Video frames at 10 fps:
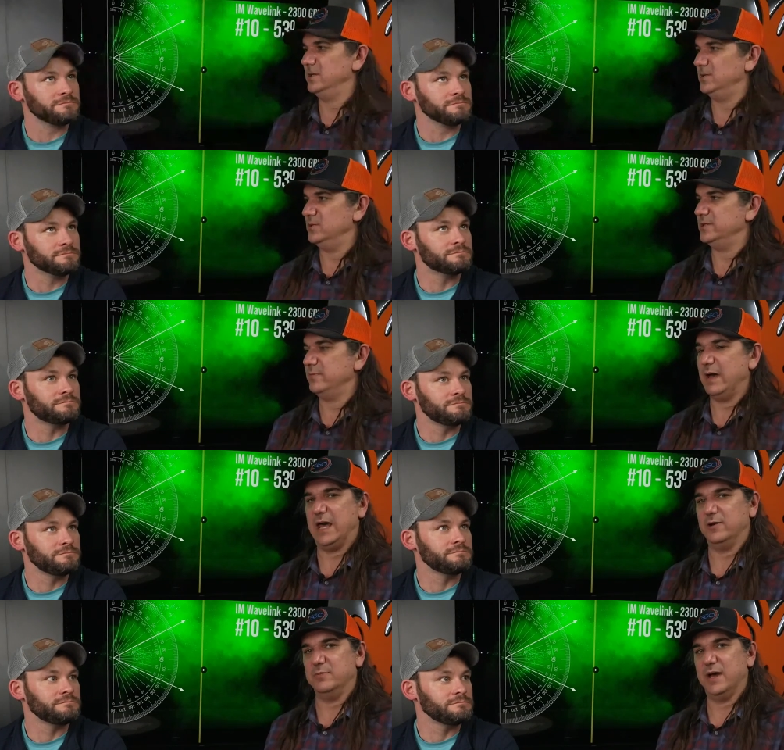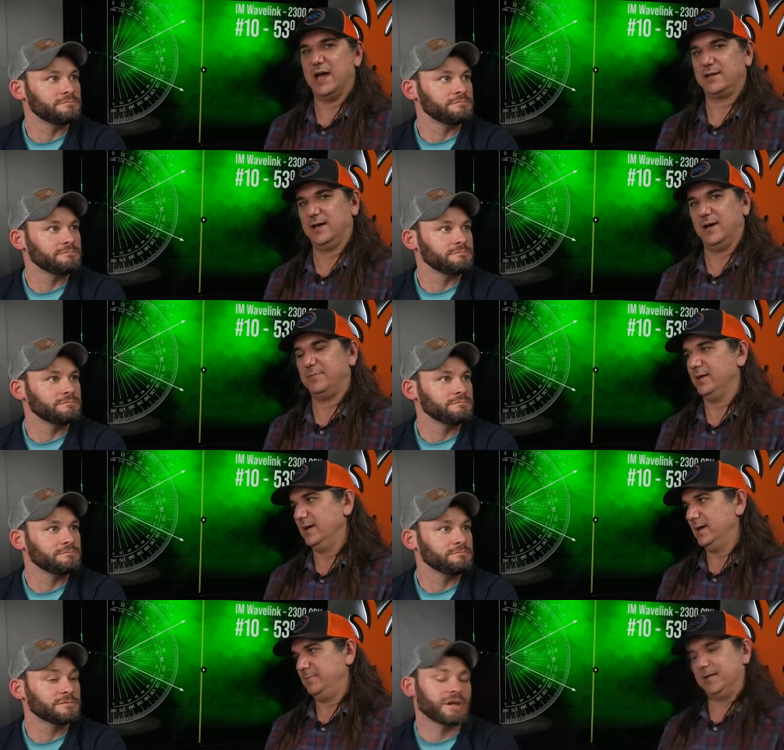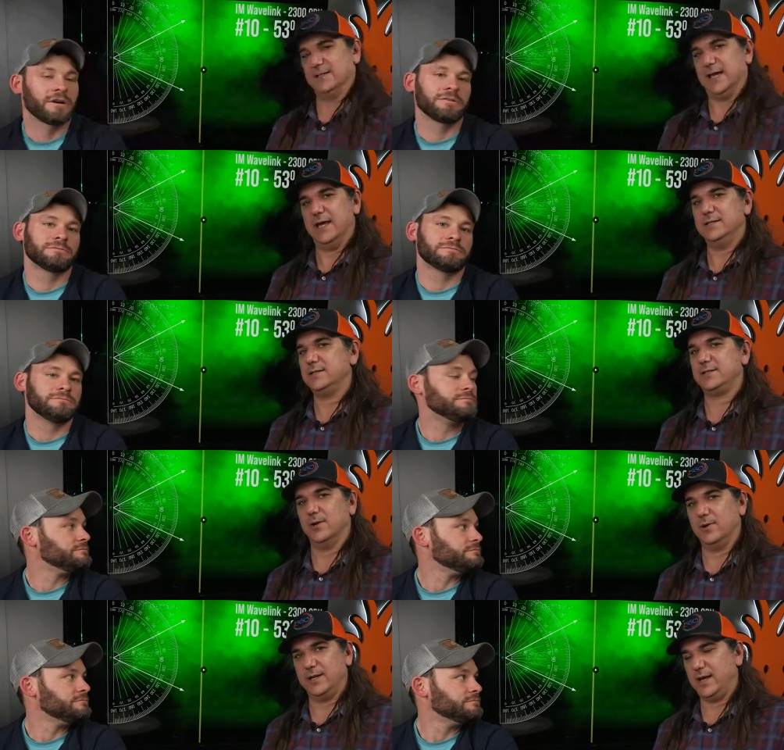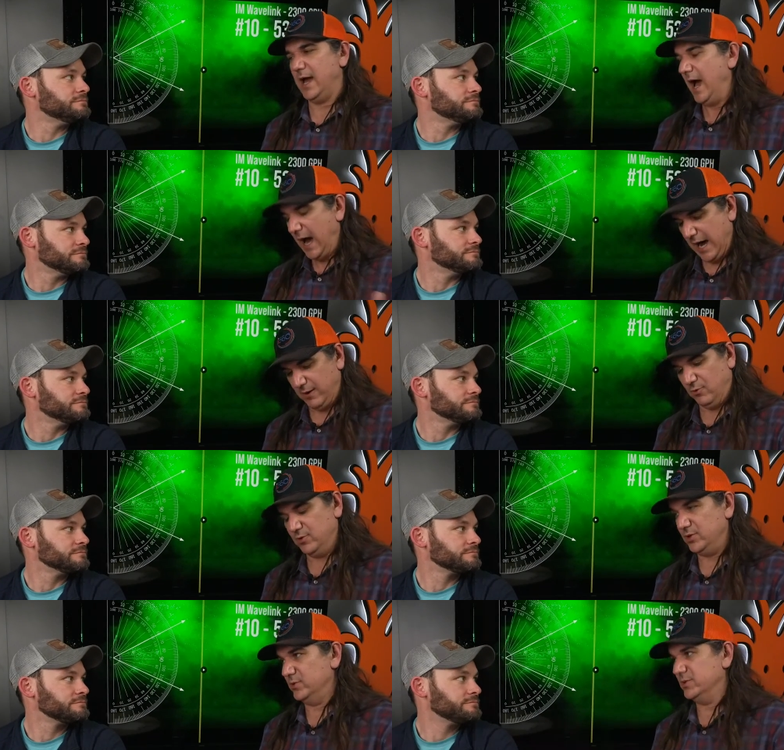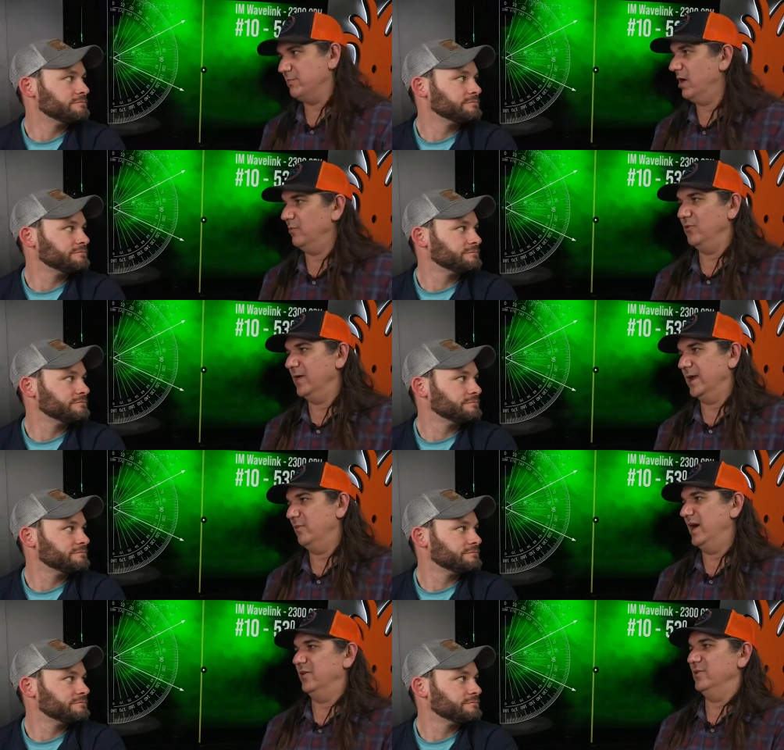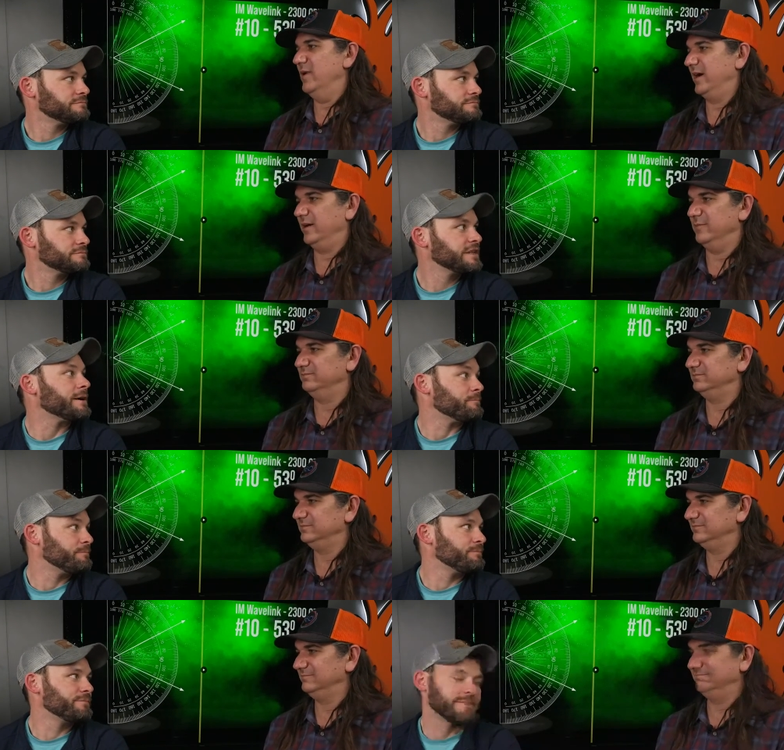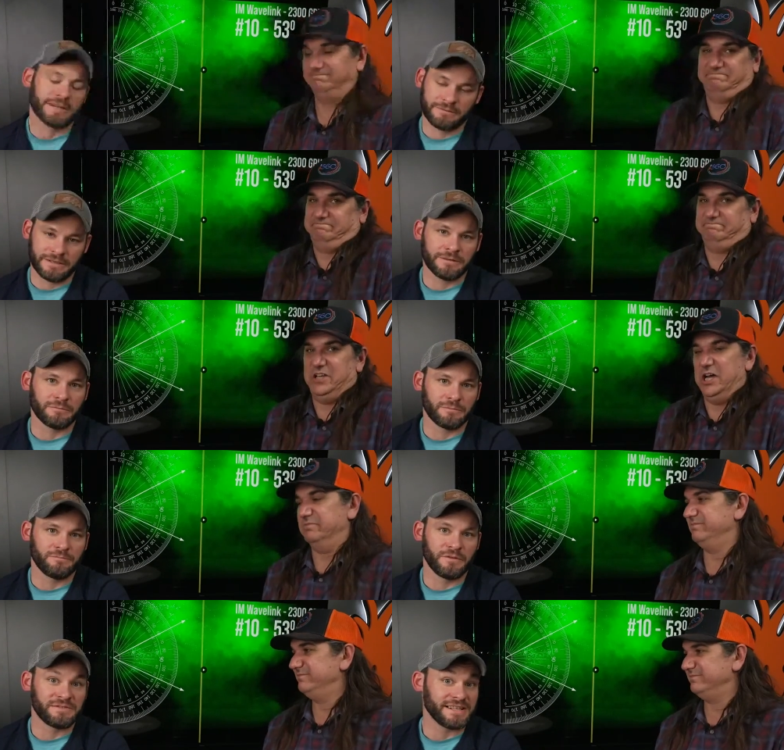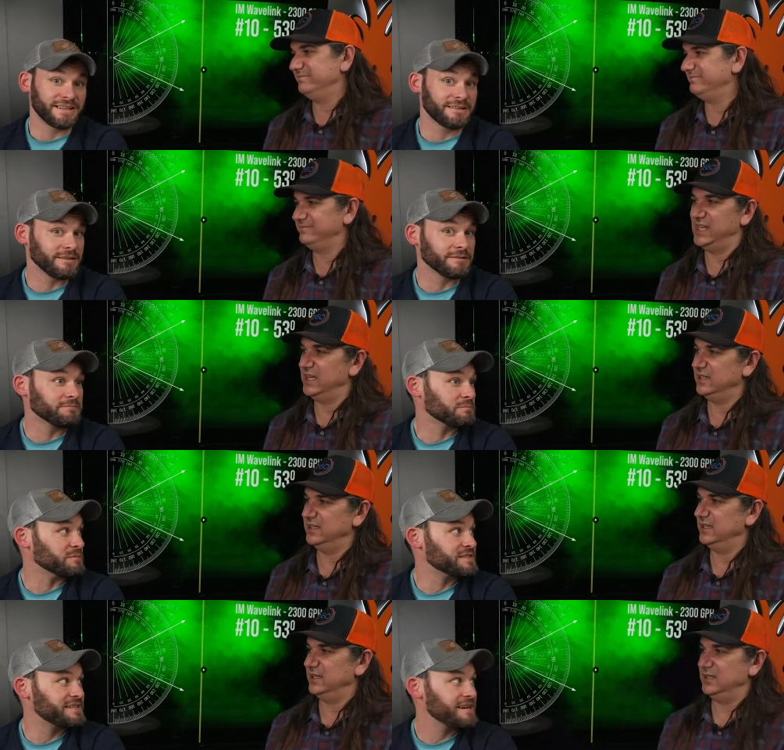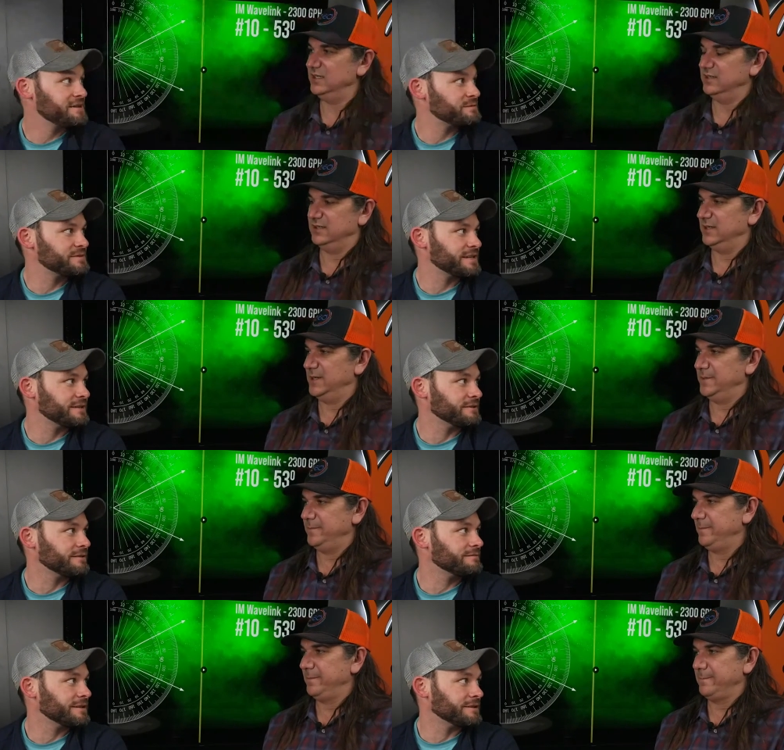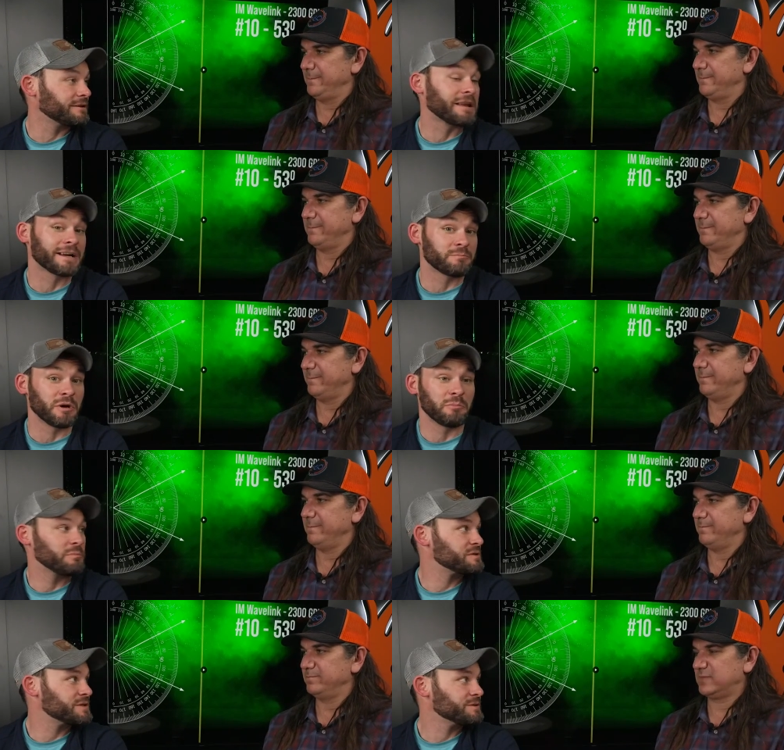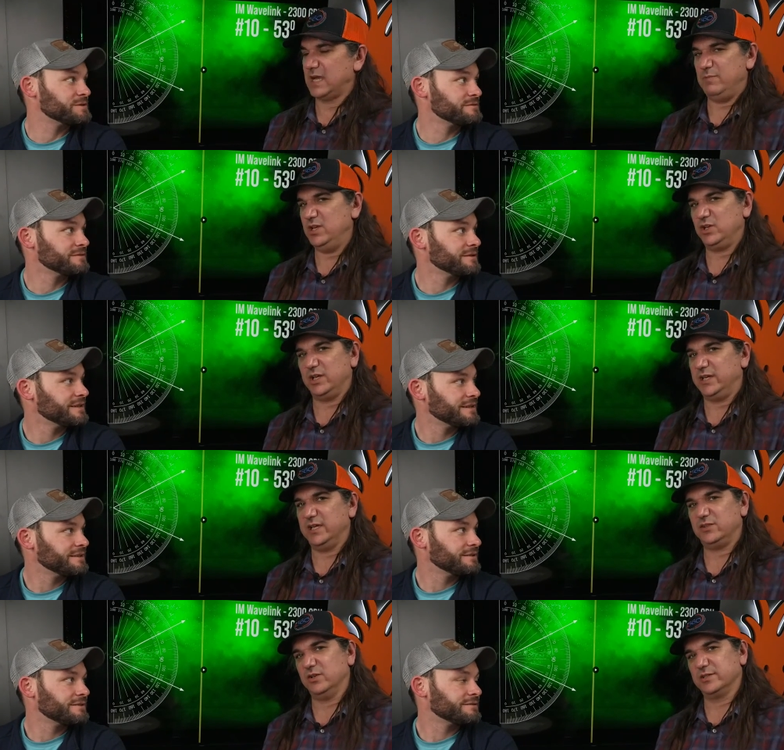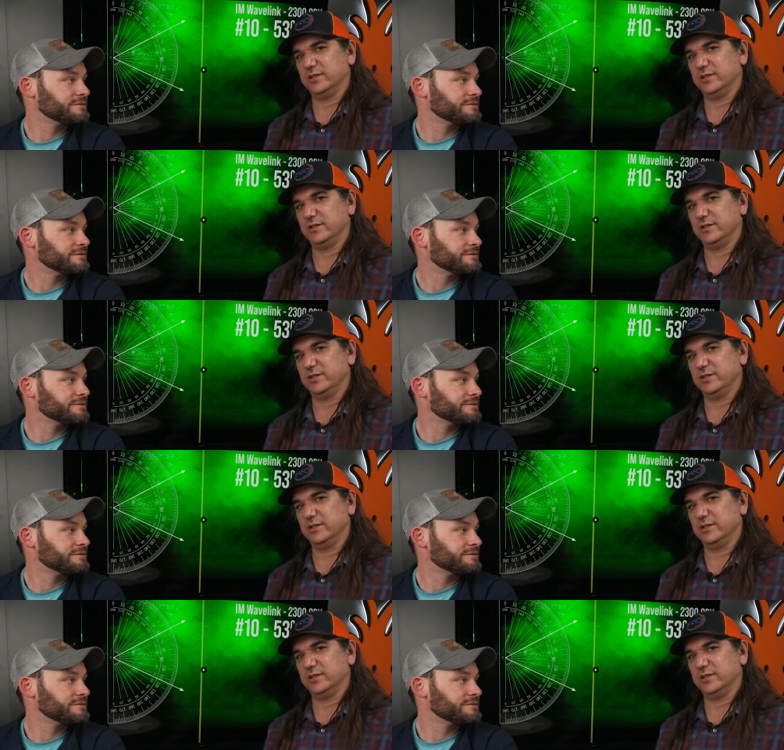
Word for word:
Speaker 1: use a battery backup because end of story, I won't use a pump without a battery backup.
Speaker 2: Yeah. yeah, Done. We've said that in mistakes. We've said it in, in a lot of pump episodes.
Speaker 1: I mean, you could get those